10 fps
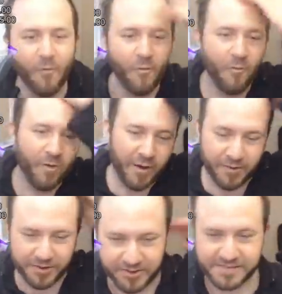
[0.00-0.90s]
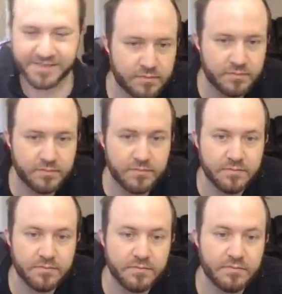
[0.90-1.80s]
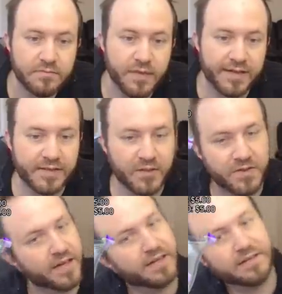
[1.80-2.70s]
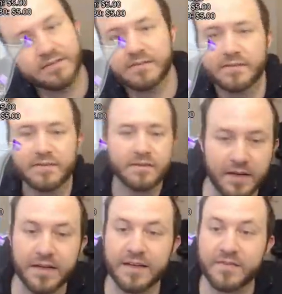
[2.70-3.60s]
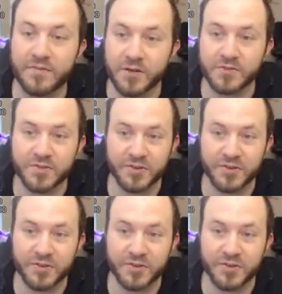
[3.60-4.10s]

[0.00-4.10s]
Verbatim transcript: Oh, that one hurts. That's okay. He froze for